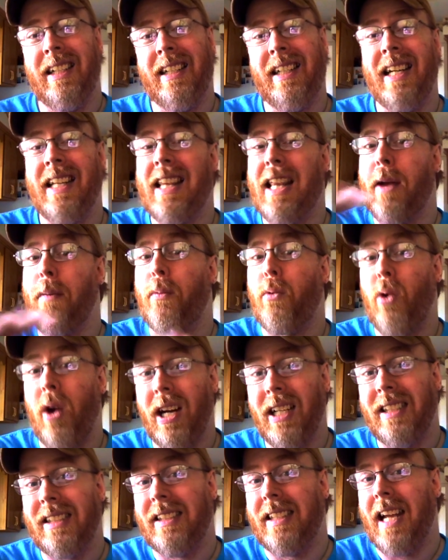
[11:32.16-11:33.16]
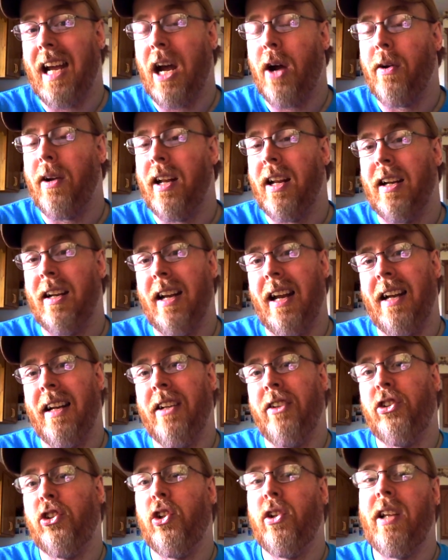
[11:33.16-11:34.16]
get that price down and
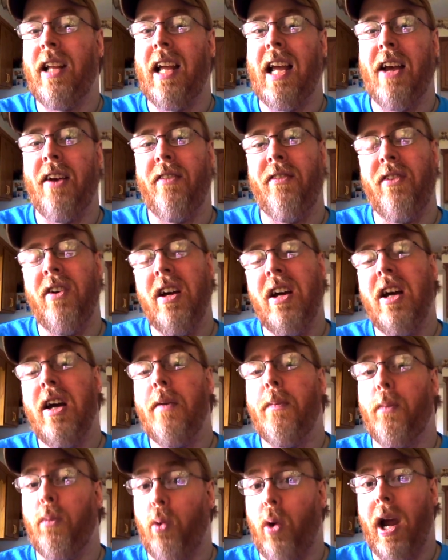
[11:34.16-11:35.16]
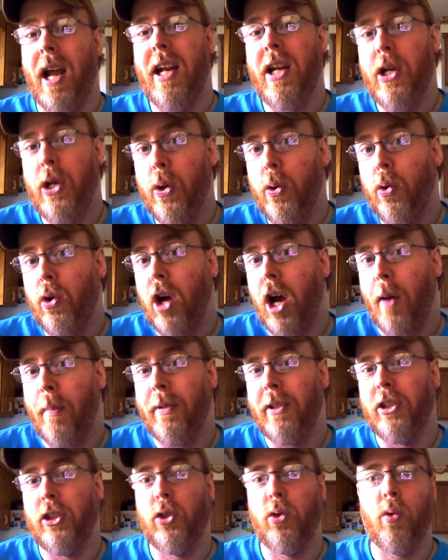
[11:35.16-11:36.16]
ensure they have brand new
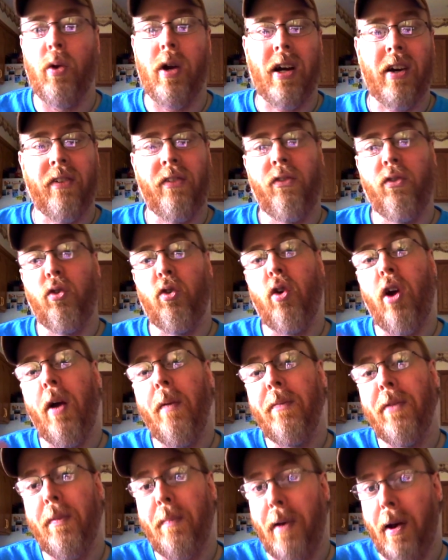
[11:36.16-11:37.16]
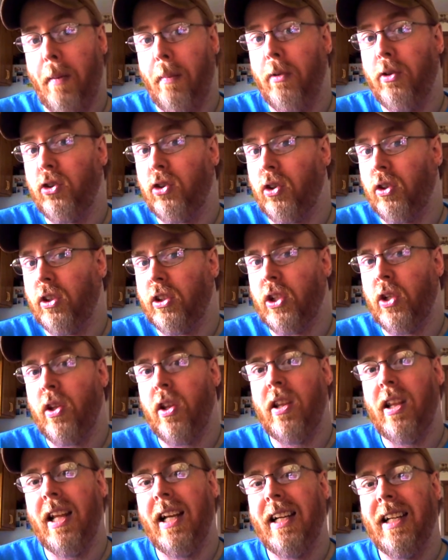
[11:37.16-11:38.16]
copies direct from the publisher so
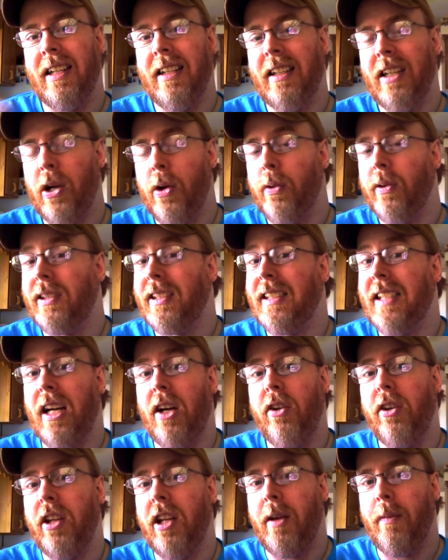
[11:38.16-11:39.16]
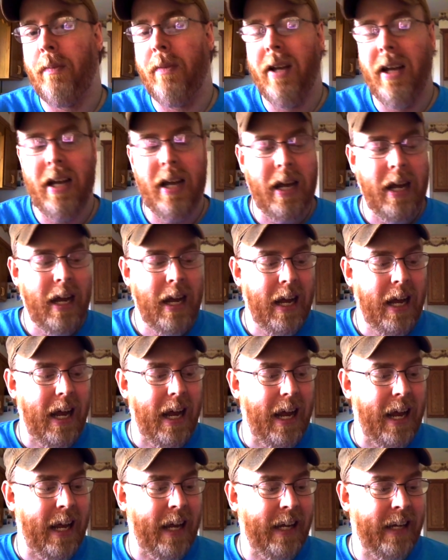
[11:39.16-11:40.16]
that they can, you know, sell them
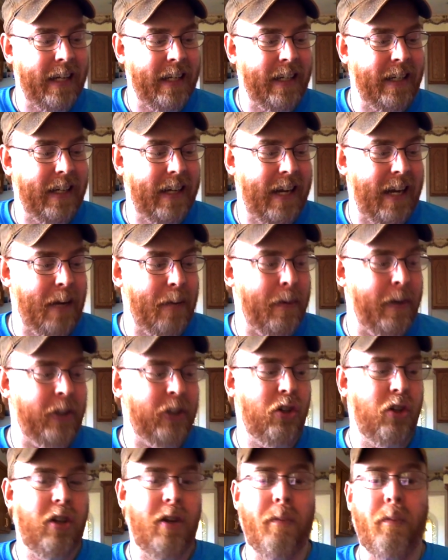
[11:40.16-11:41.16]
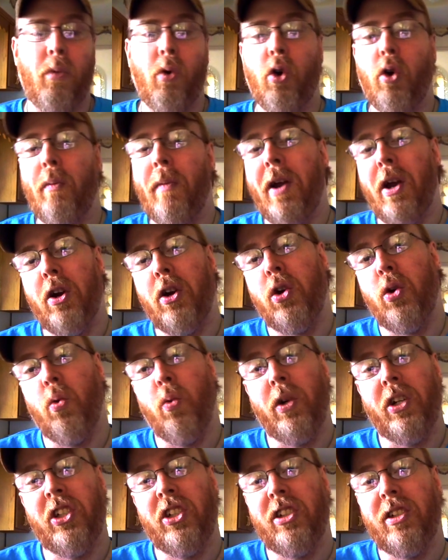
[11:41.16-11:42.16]
and make sure that more American
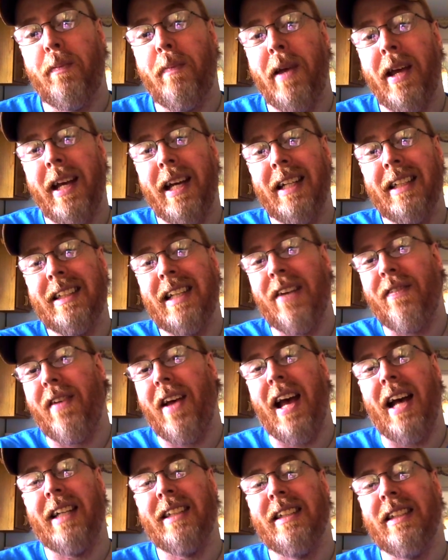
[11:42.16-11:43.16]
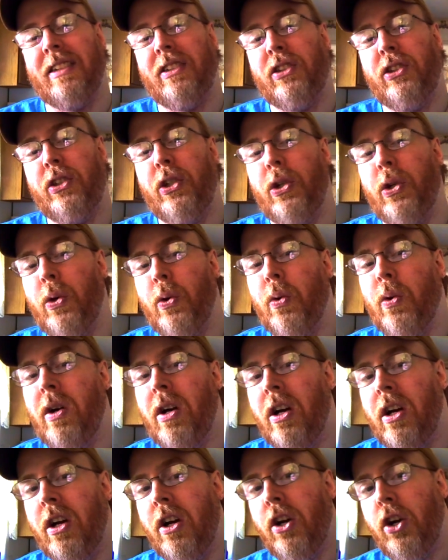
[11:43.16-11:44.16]
witches and pagans have access to
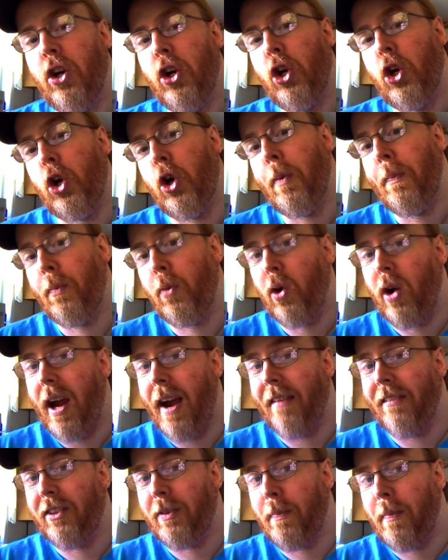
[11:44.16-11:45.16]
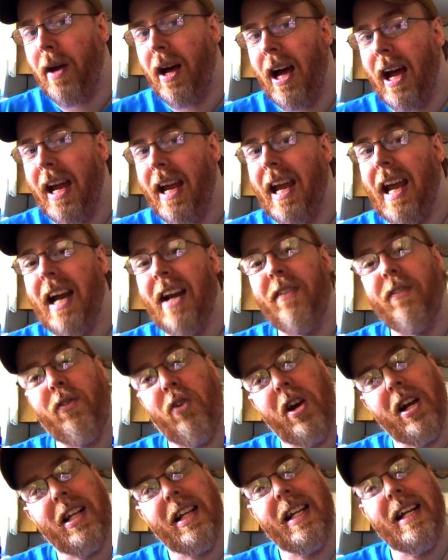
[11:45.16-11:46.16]
Herbcraft by Anna
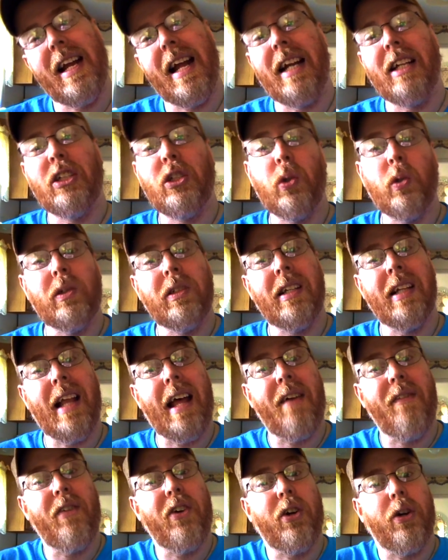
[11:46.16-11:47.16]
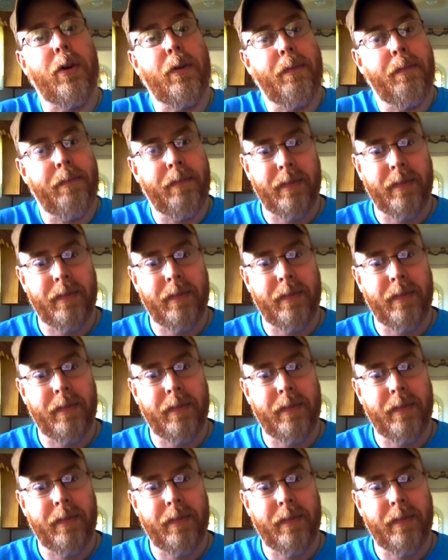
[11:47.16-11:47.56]
Franklin and Susan Lavender.